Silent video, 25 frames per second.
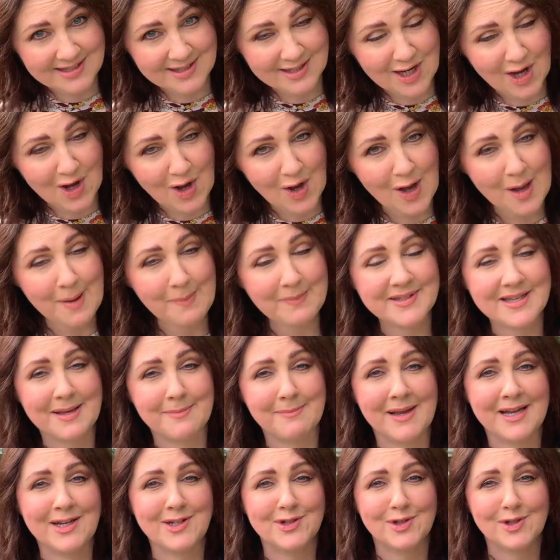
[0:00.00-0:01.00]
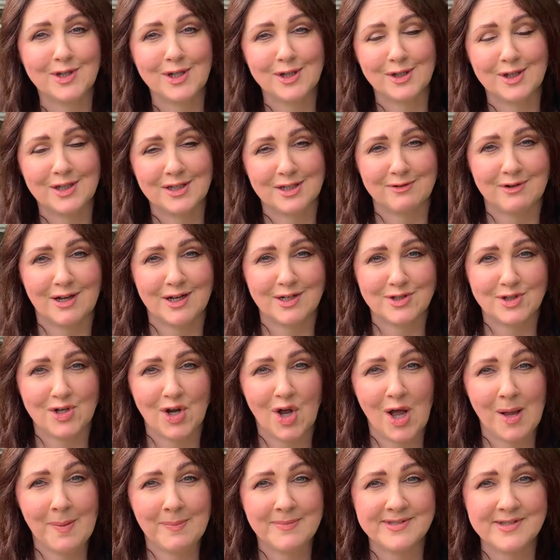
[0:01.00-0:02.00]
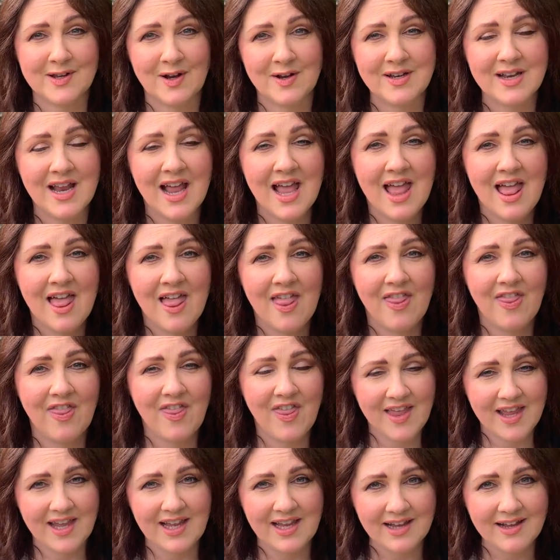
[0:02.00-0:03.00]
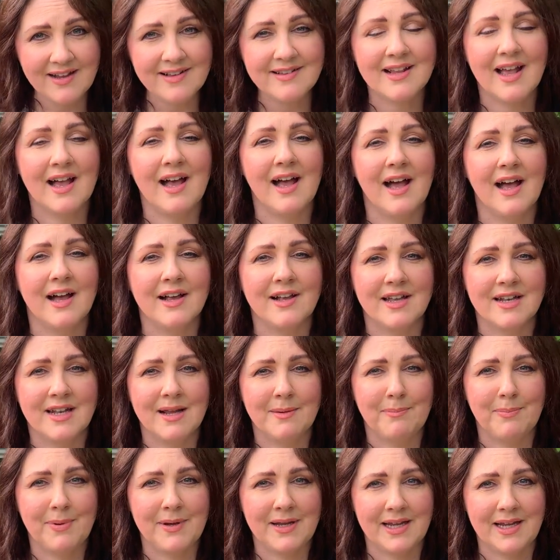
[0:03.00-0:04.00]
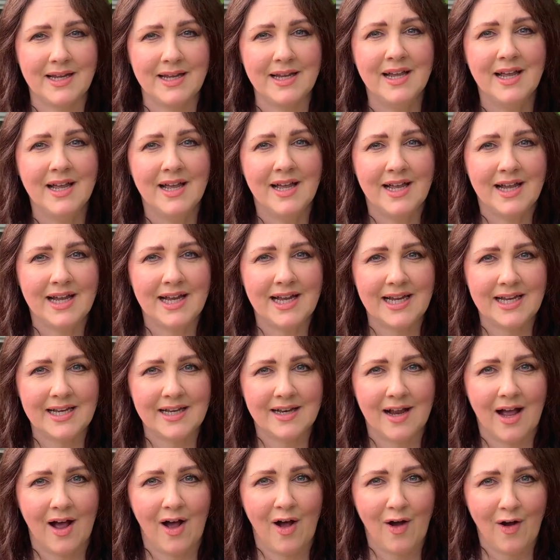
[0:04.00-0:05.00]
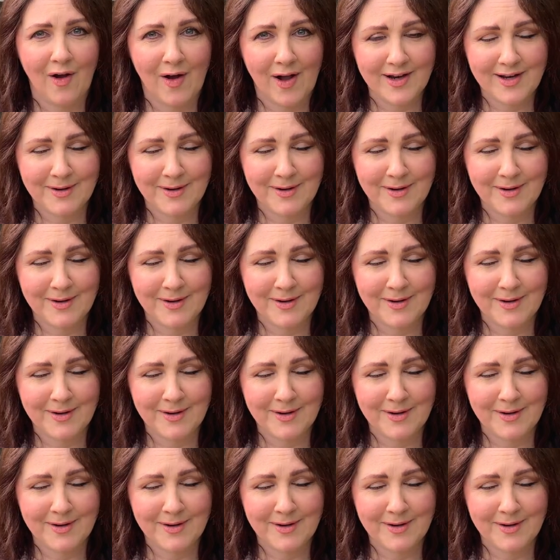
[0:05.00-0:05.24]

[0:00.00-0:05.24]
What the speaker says: Time. So make sure you look at the right time zone. These are going to be in high